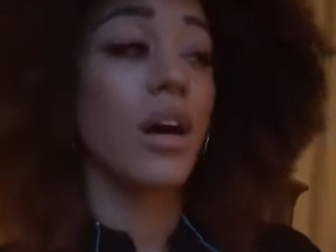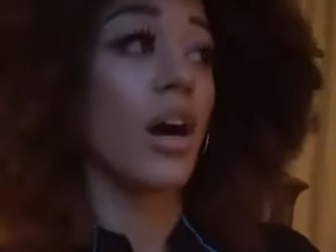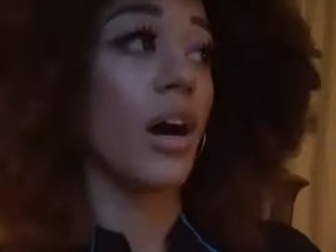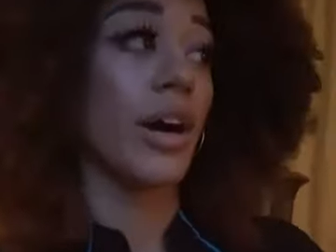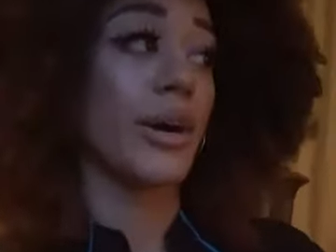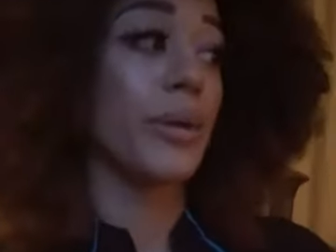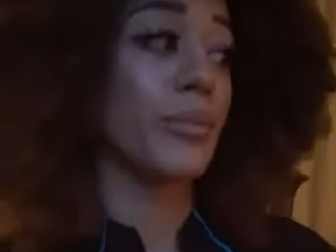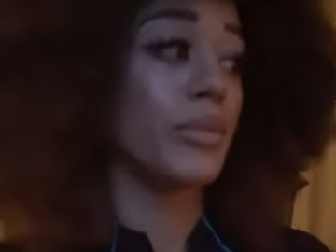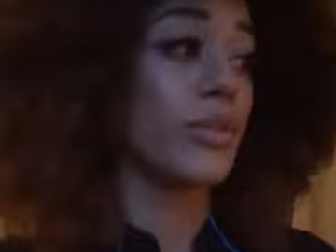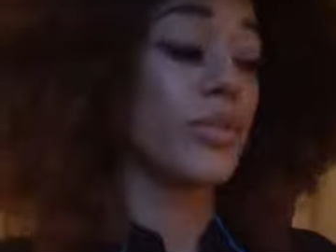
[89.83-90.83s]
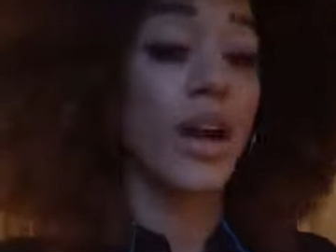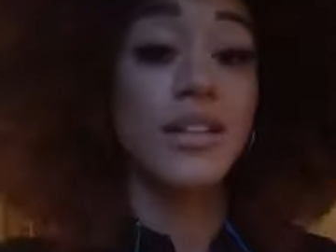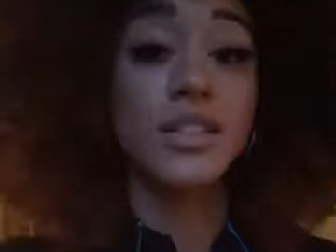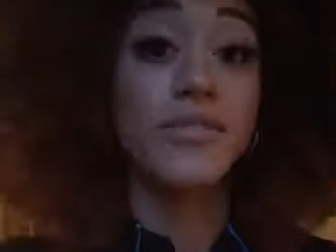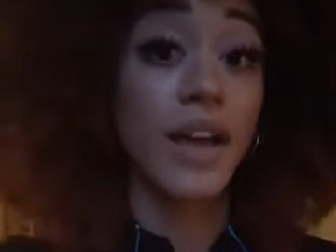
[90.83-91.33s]
um, you
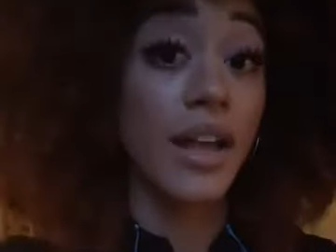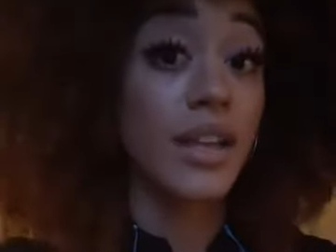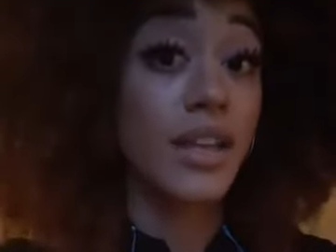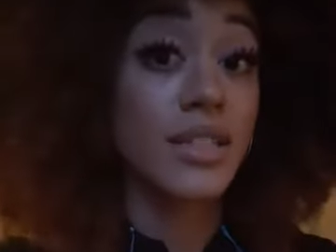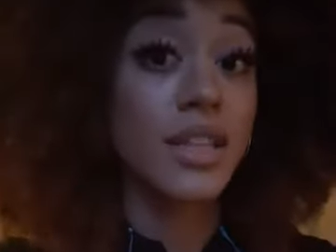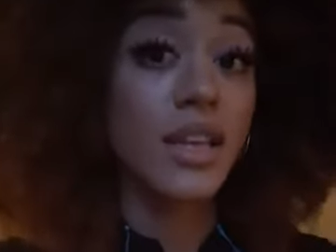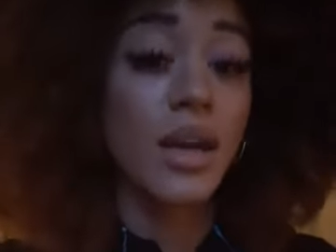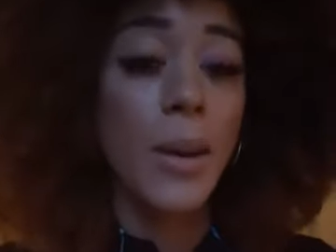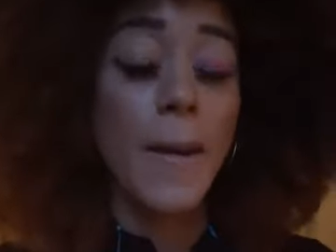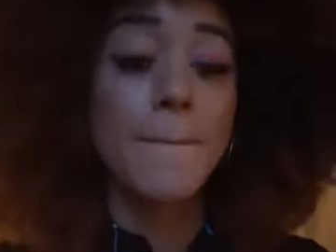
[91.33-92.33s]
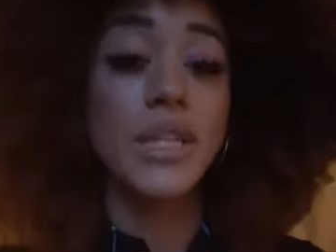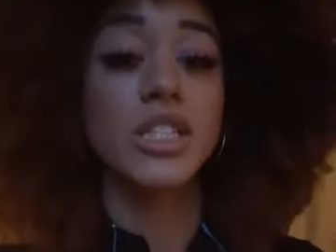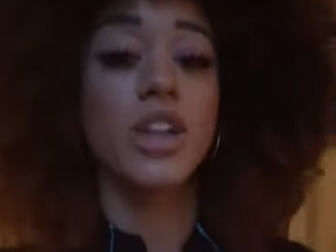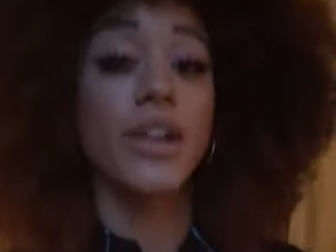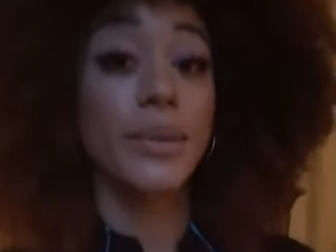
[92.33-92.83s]
guys can find it easy. But
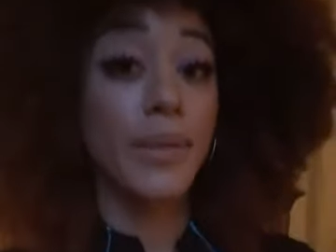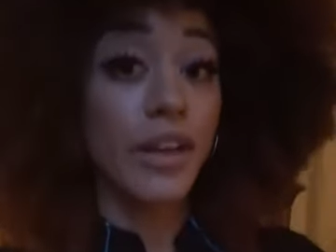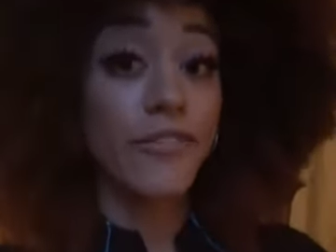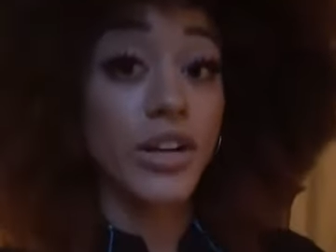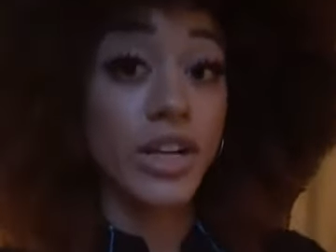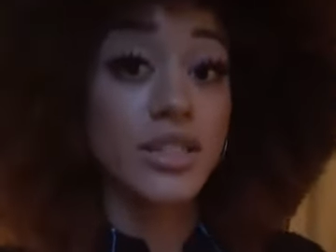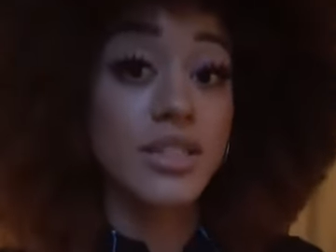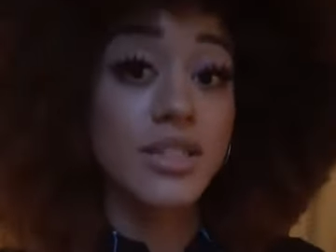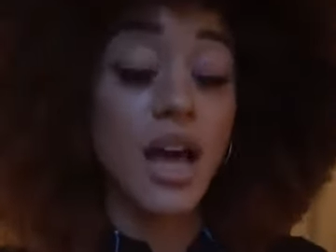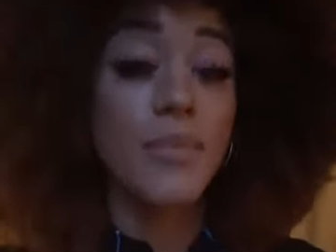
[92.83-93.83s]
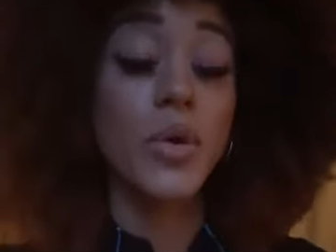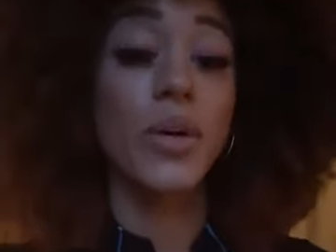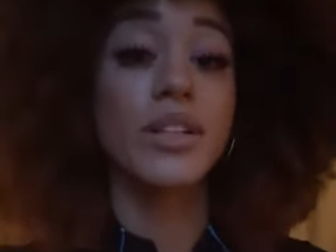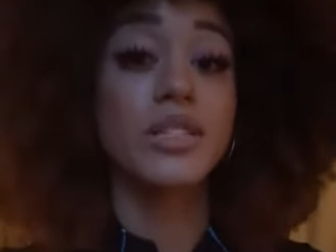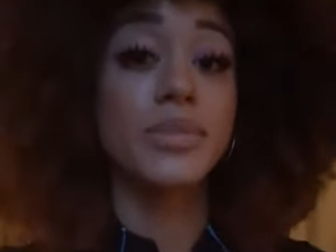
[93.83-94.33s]
starting May 1st, I'm
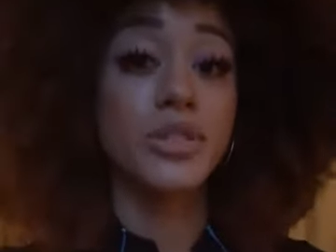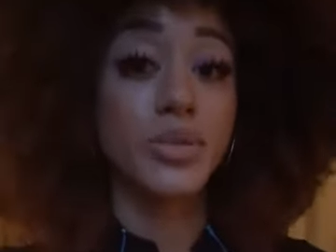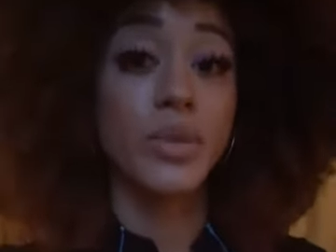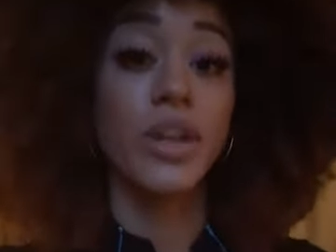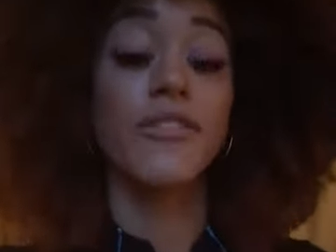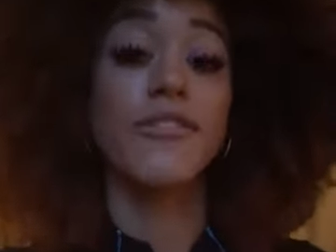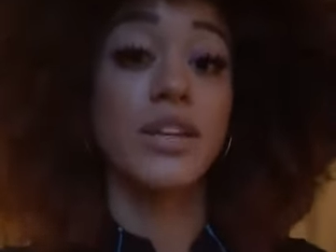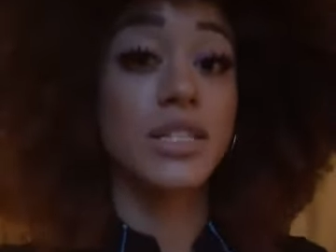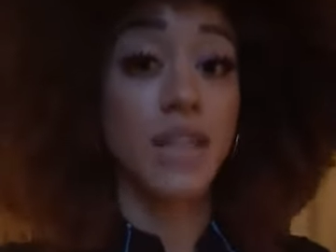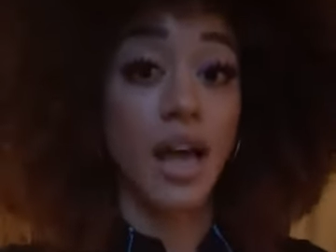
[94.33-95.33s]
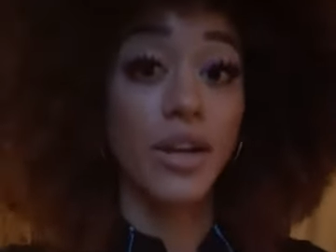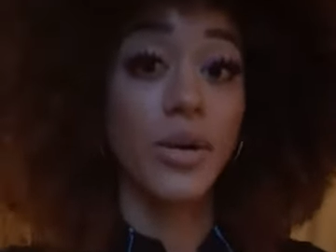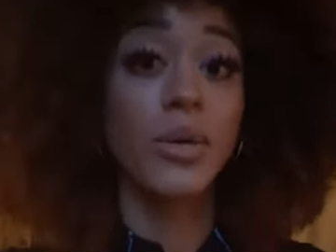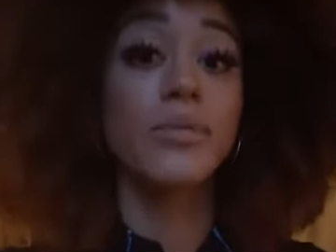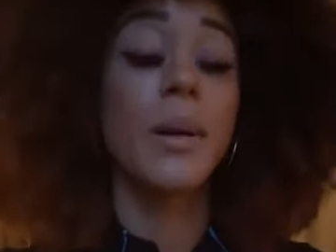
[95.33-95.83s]
going to be doing a
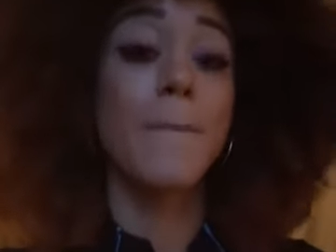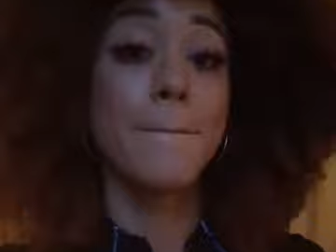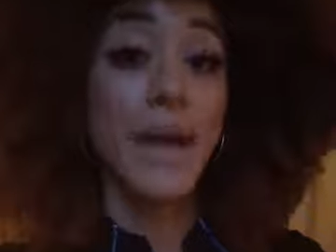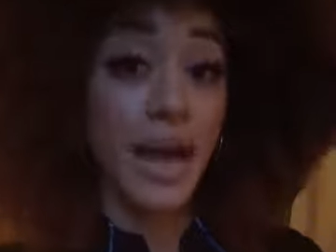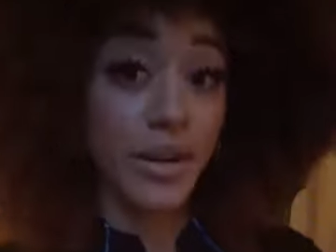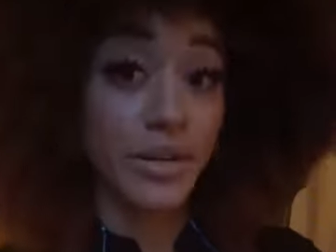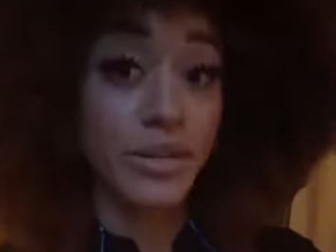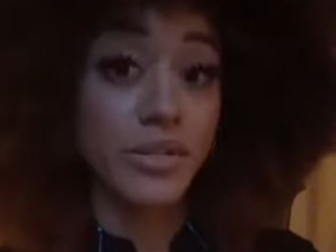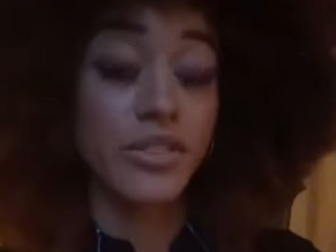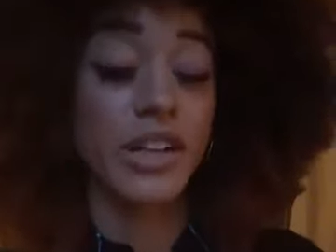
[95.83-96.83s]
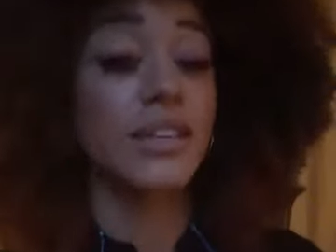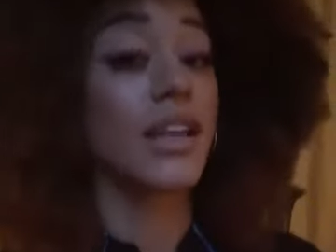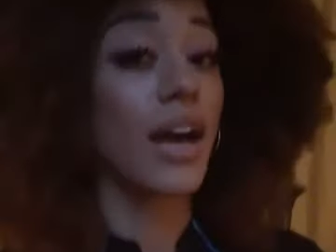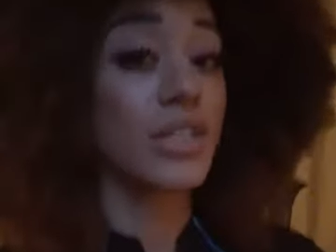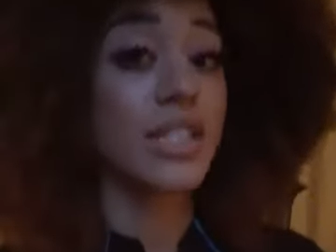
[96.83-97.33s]
freestyle battle for a
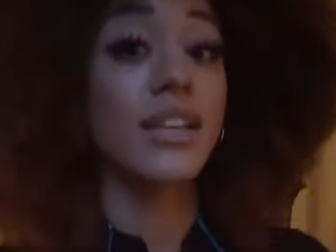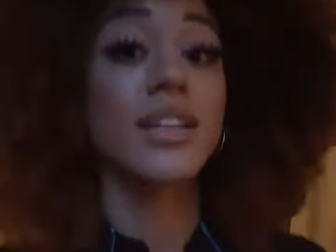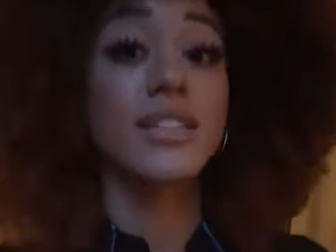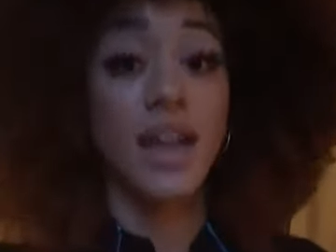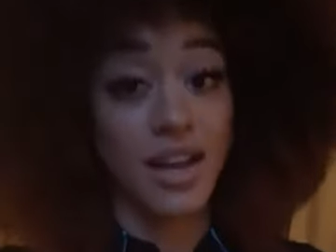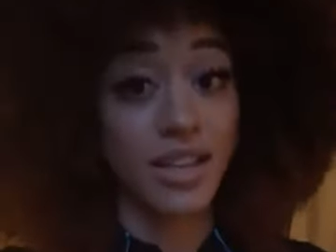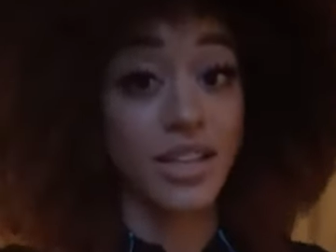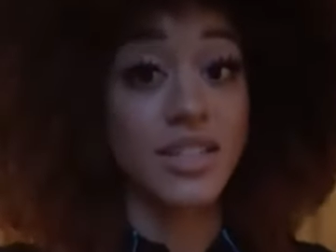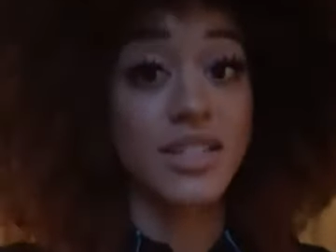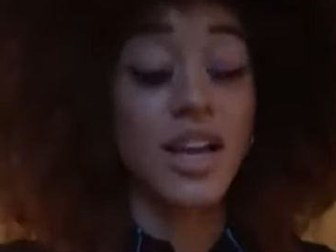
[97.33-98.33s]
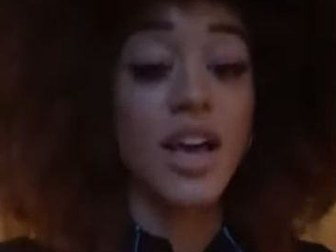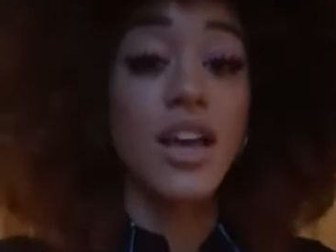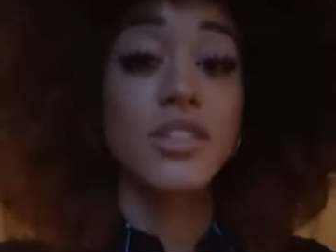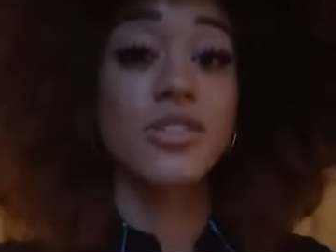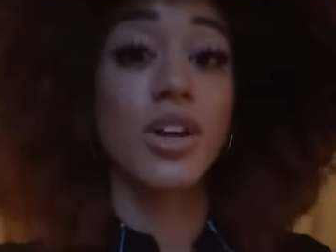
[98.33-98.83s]
$1,000.
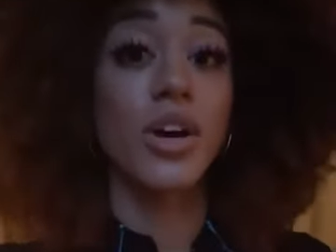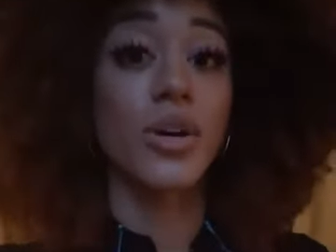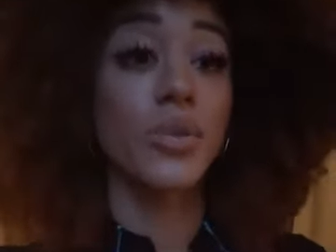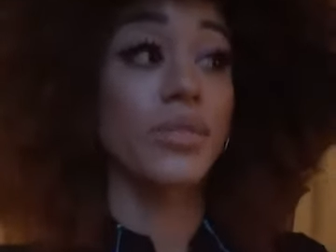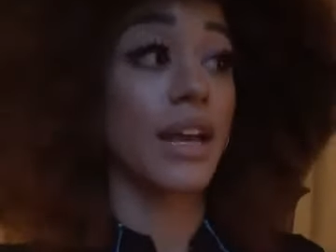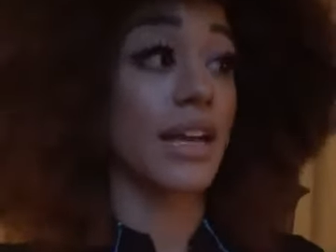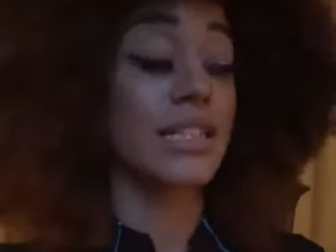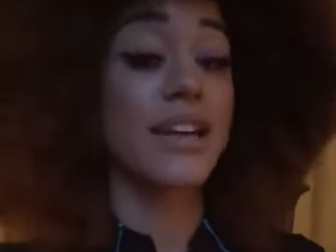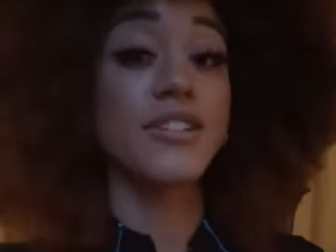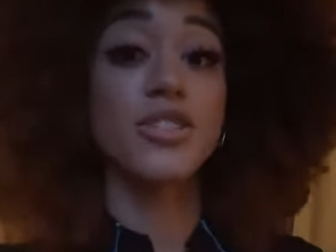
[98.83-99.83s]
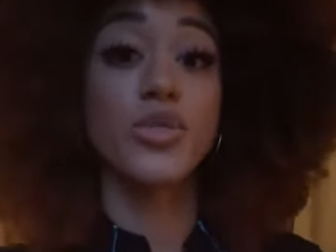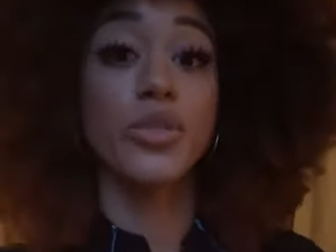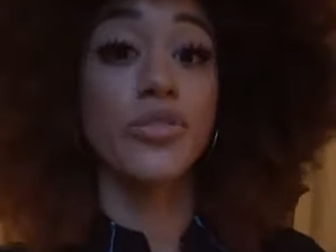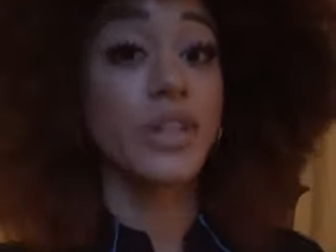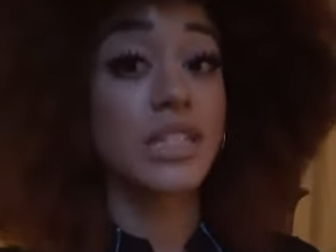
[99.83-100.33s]
So, like I said, just do
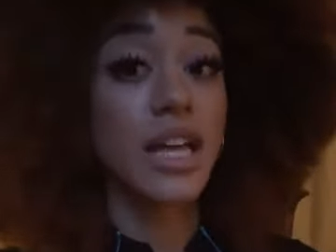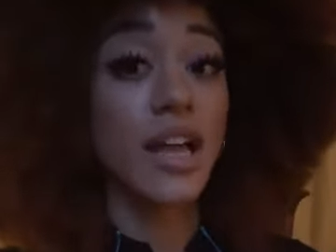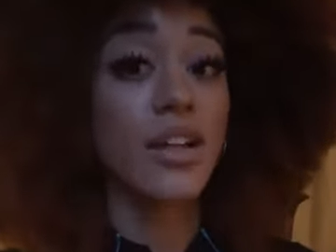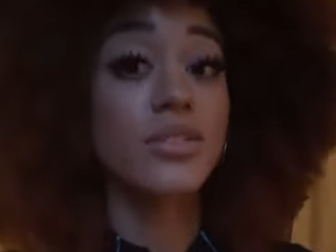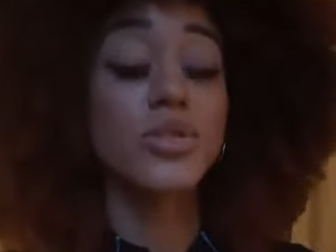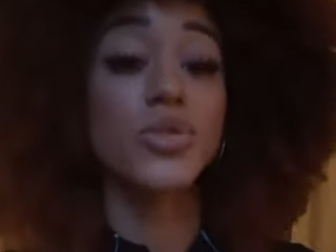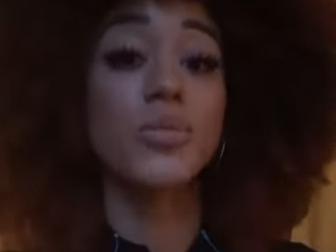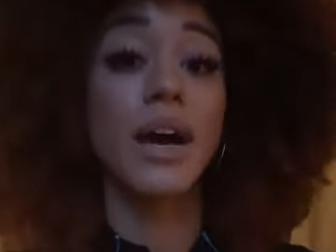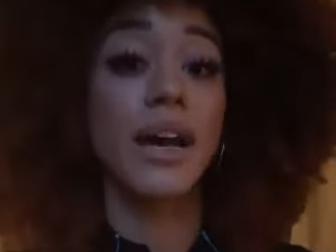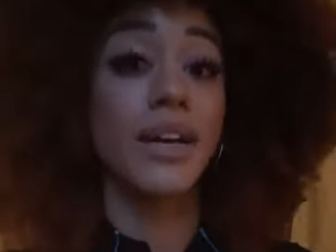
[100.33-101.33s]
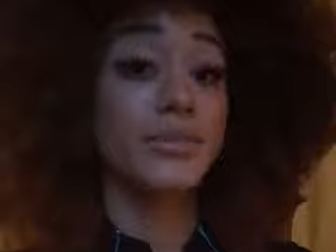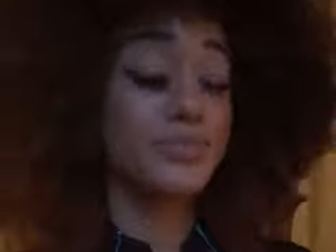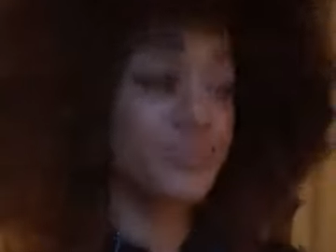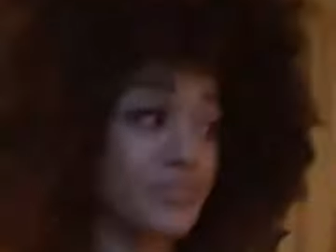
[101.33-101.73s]
a freestyle to my